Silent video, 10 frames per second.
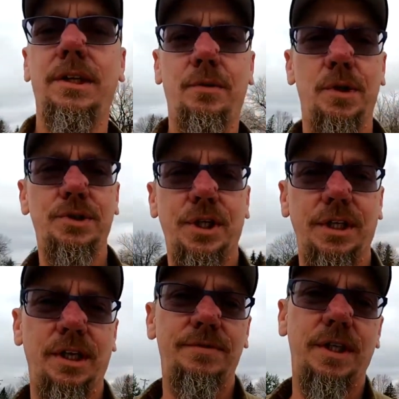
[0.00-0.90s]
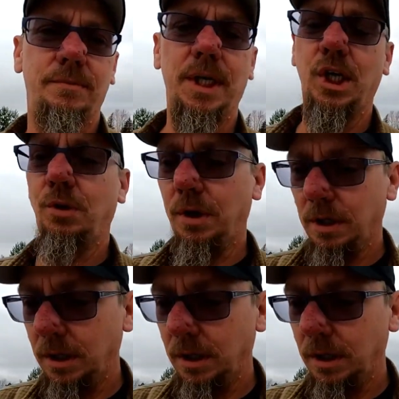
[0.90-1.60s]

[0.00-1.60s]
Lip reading: Not the worst thing they've seen me do.